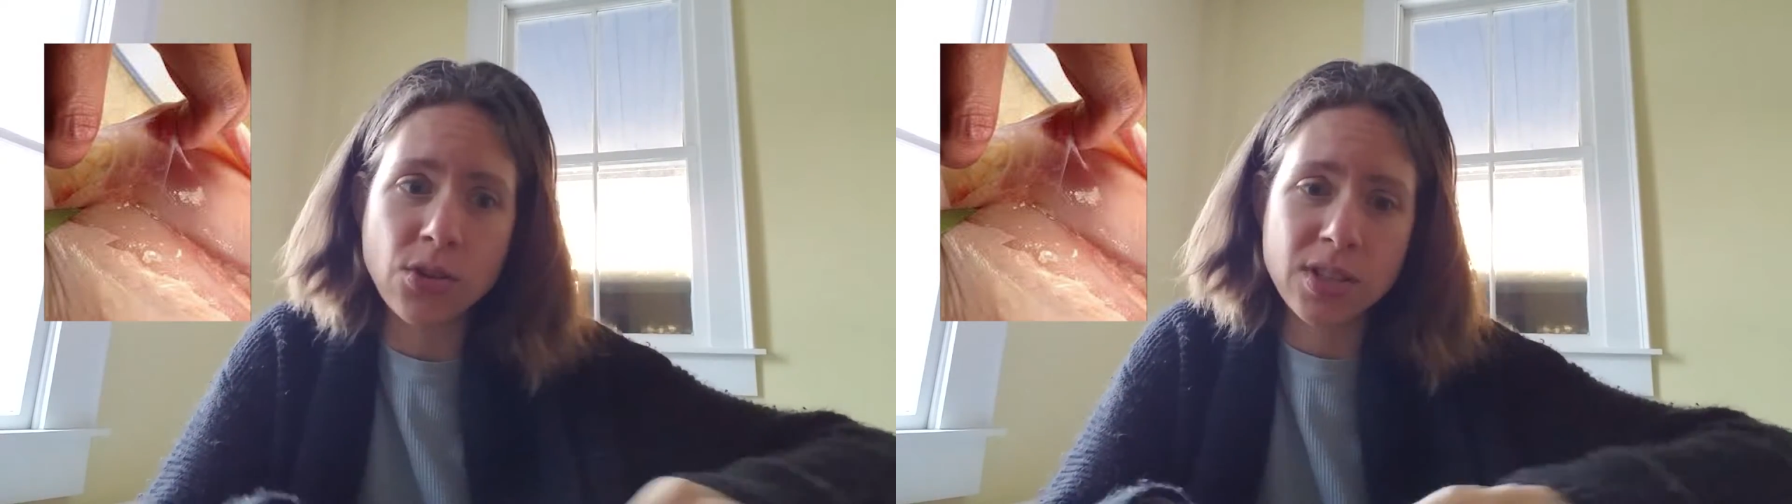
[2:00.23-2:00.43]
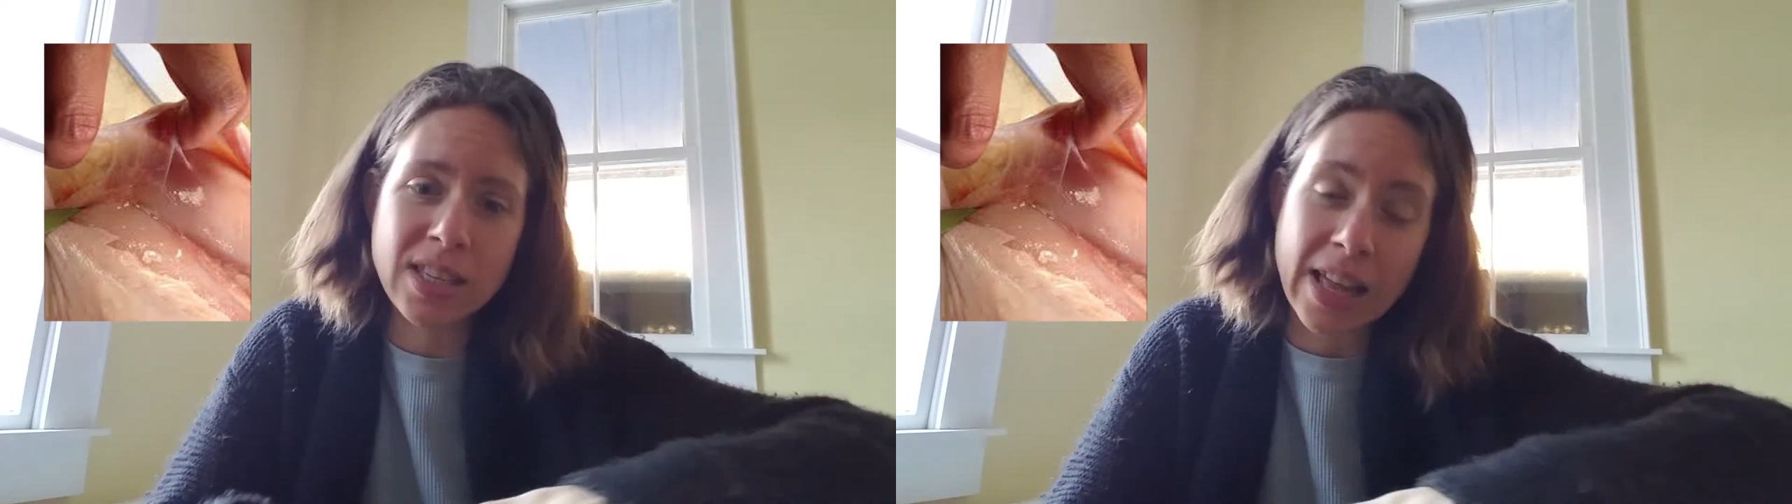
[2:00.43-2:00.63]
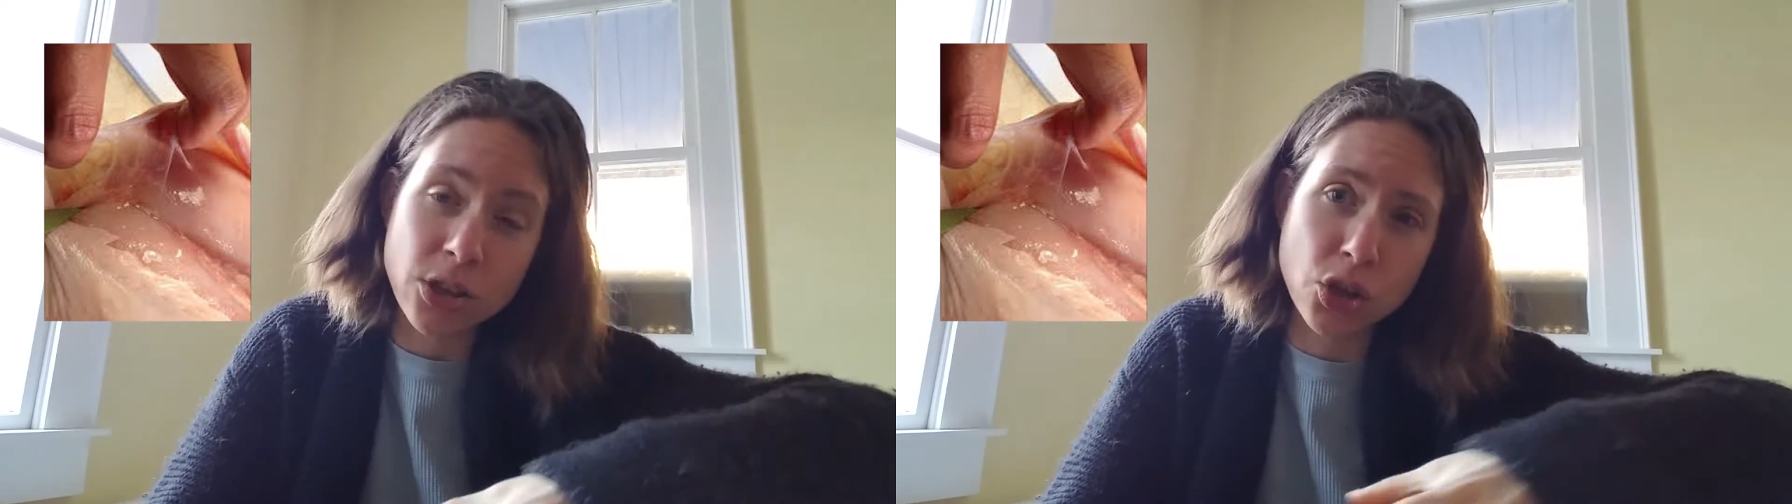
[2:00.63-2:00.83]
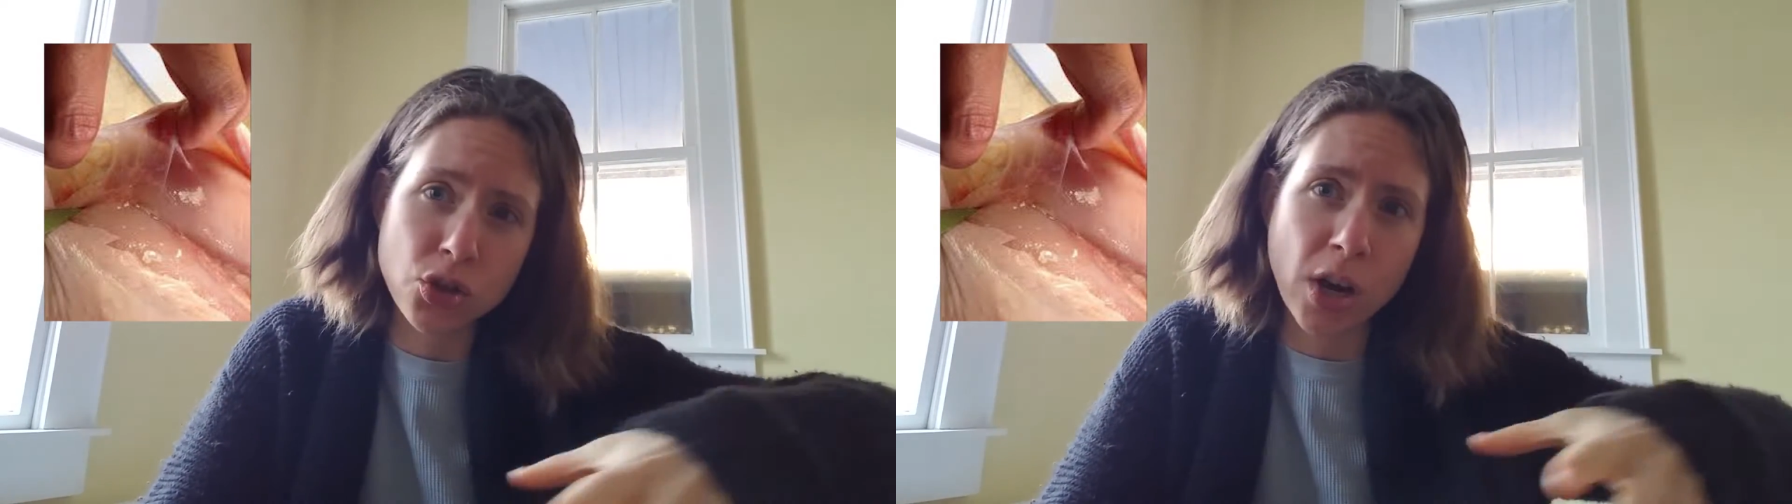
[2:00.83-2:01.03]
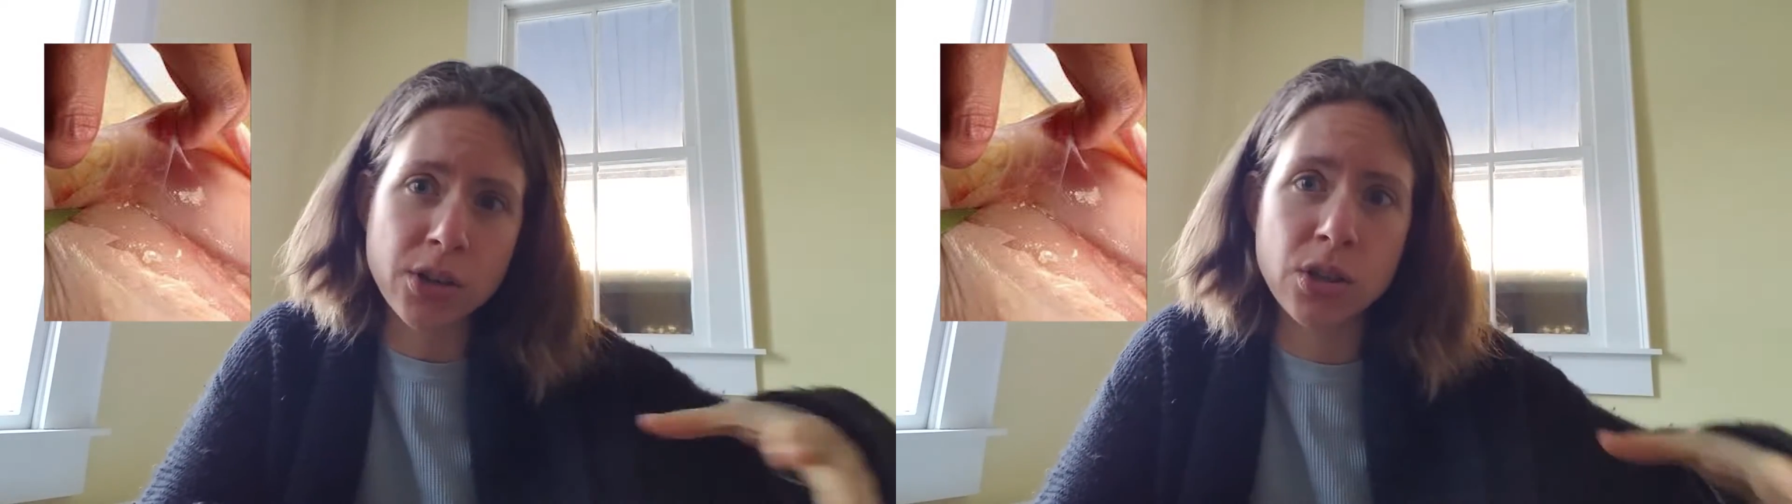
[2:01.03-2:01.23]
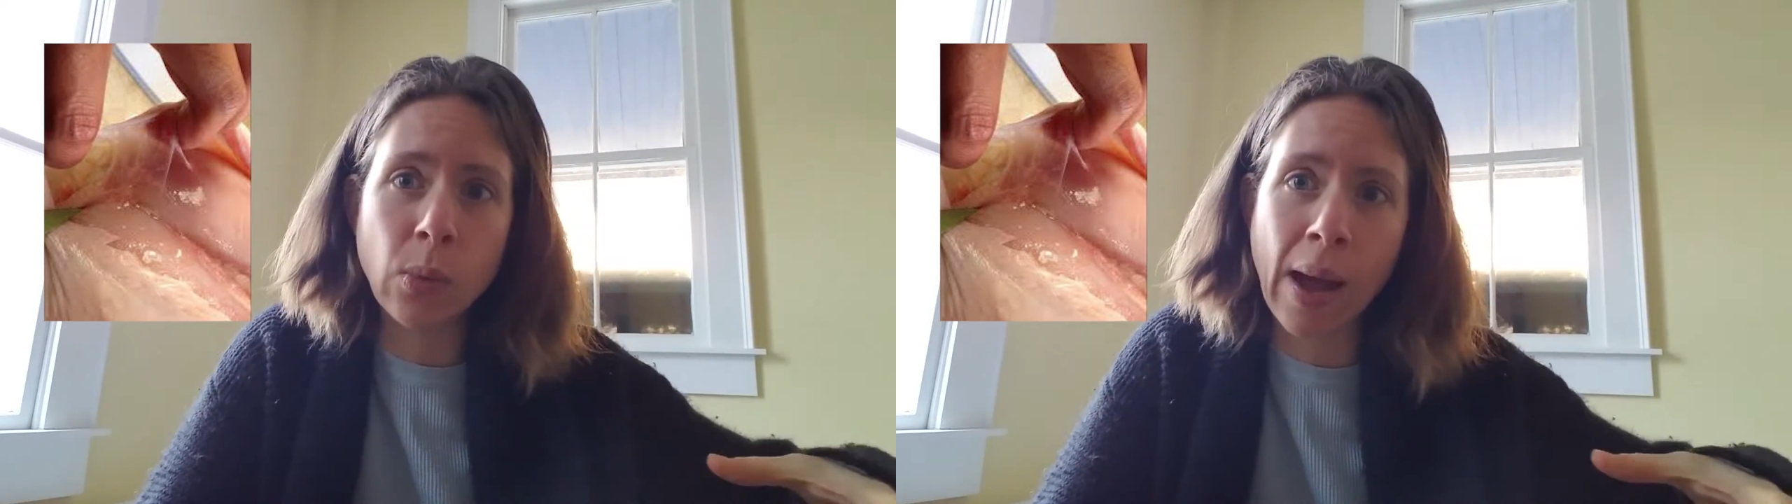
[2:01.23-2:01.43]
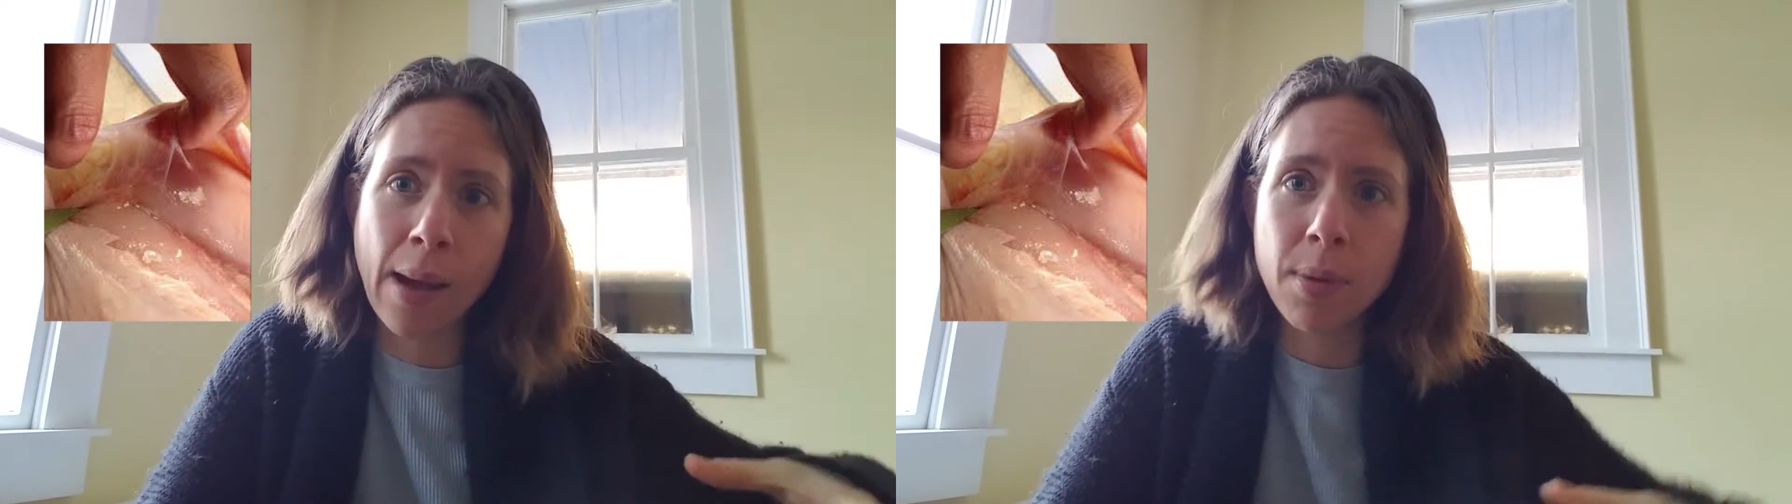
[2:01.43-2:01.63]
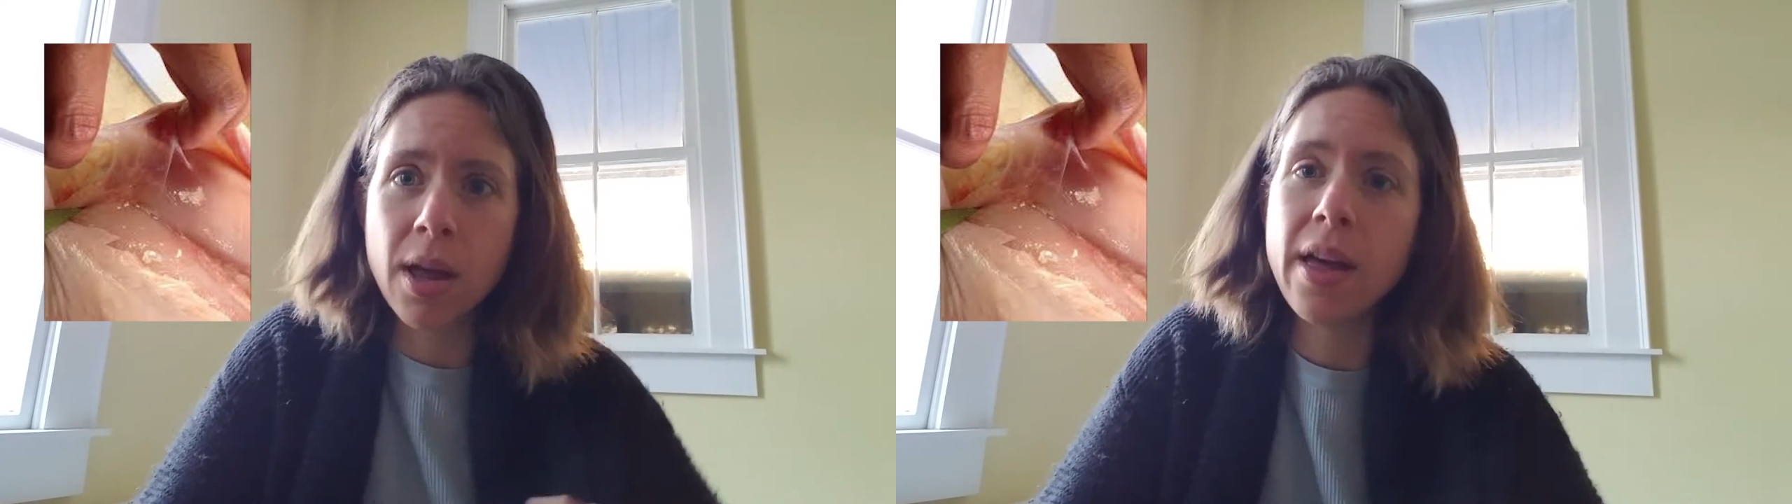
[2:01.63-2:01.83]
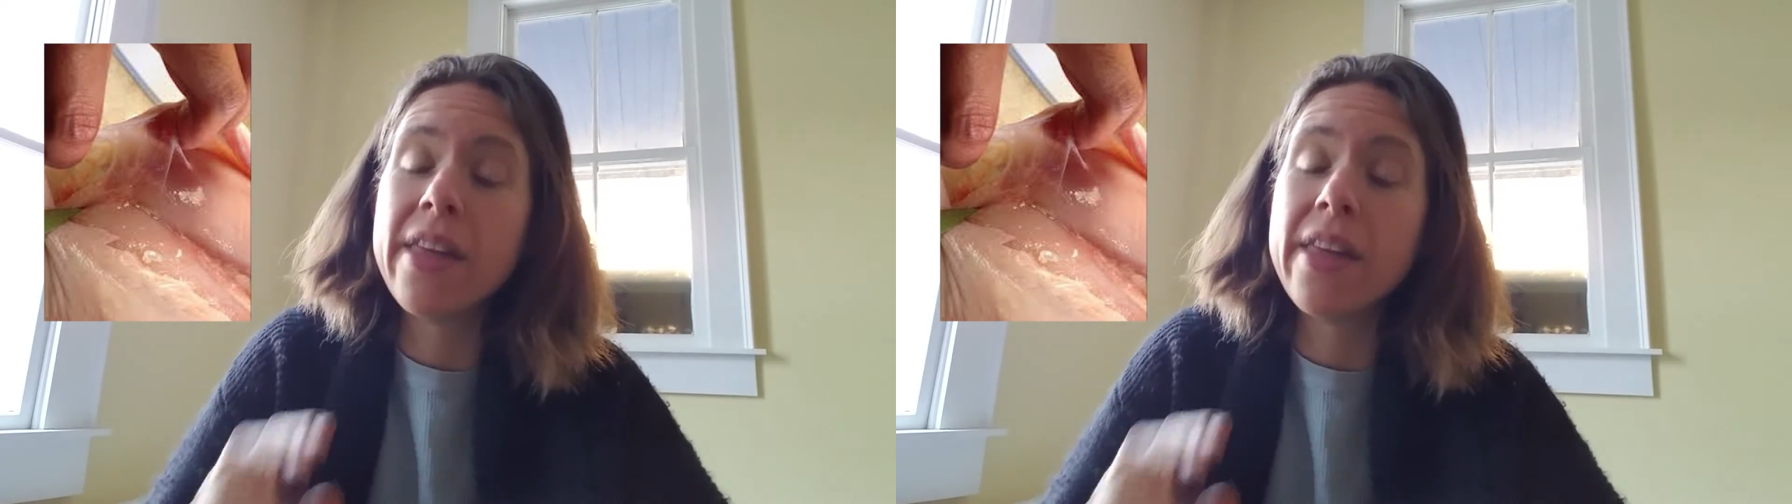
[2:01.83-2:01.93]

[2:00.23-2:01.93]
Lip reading: you see that stretchy web.